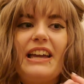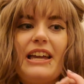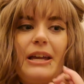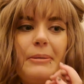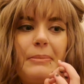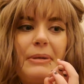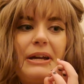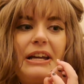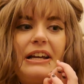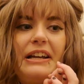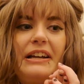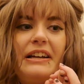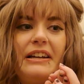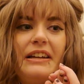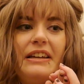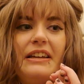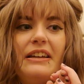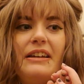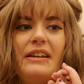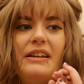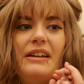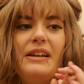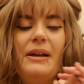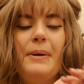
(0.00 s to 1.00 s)
gaming.
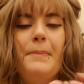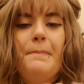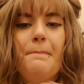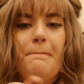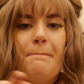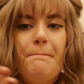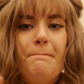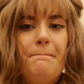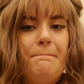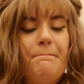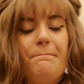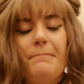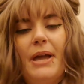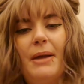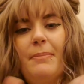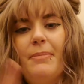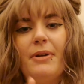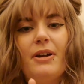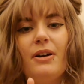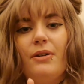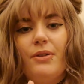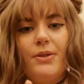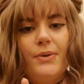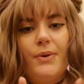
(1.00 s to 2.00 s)

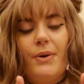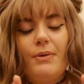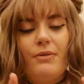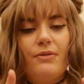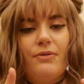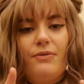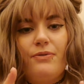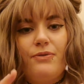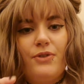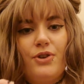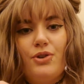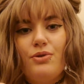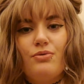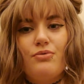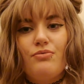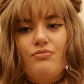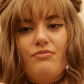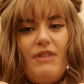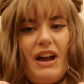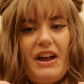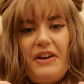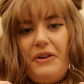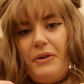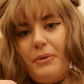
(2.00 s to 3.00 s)
Maybe I'll throw a few
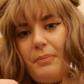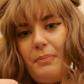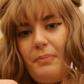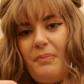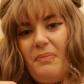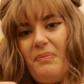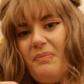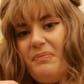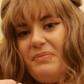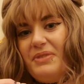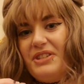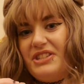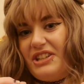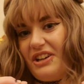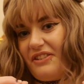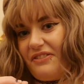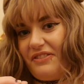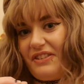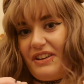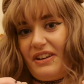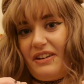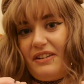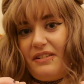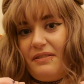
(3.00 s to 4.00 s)
random
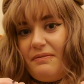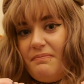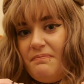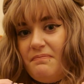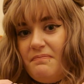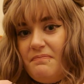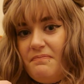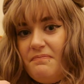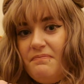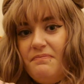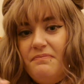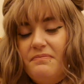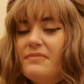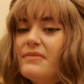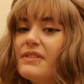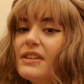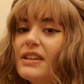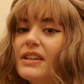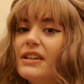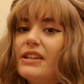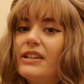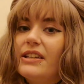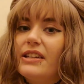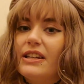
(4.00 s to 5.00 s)
stuff in,
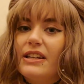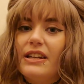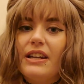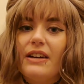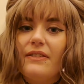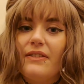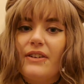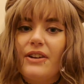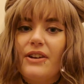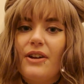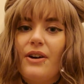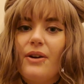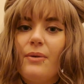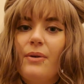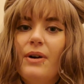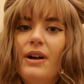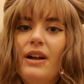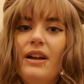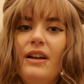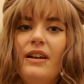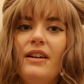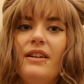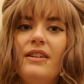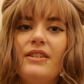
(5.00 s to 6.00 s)
you never know.
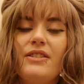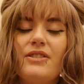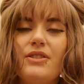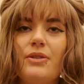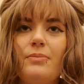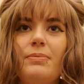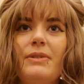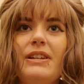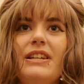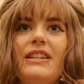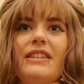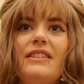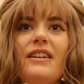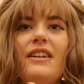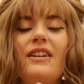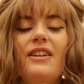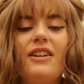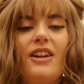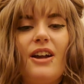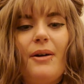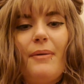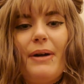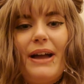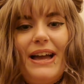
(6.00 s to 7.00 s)
So please
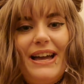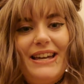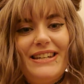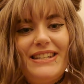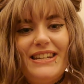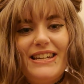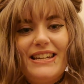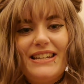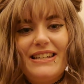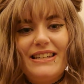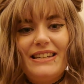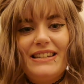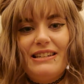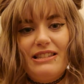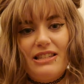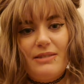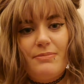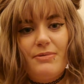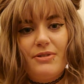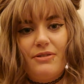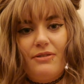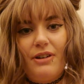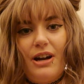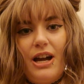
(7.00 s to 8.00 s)
go ahead, hit
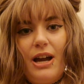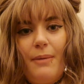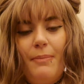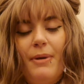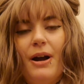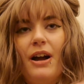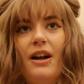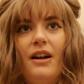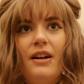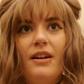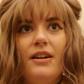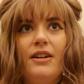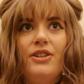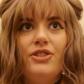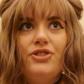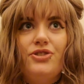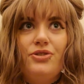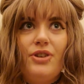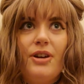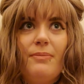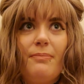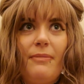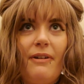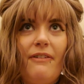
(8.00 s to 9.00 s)
subscribe,
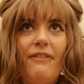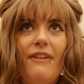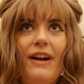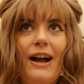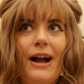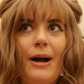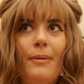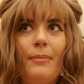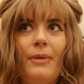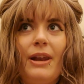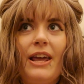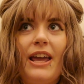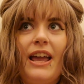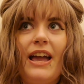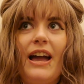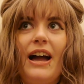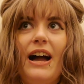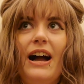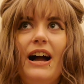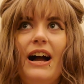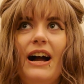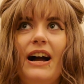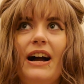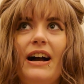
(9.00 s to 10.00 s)
join my family,
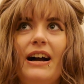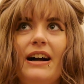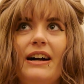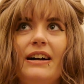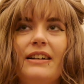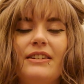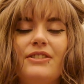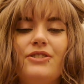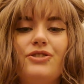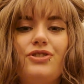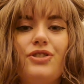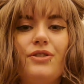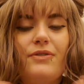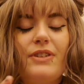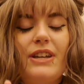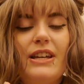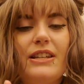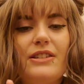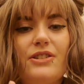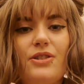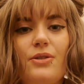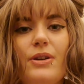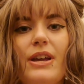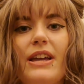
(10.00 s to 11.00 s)
and don't
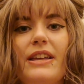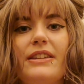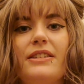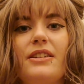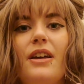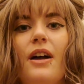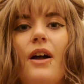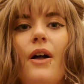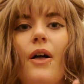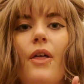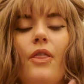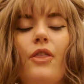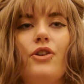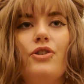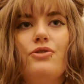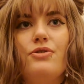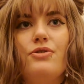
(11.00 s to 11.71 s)
forget to hit the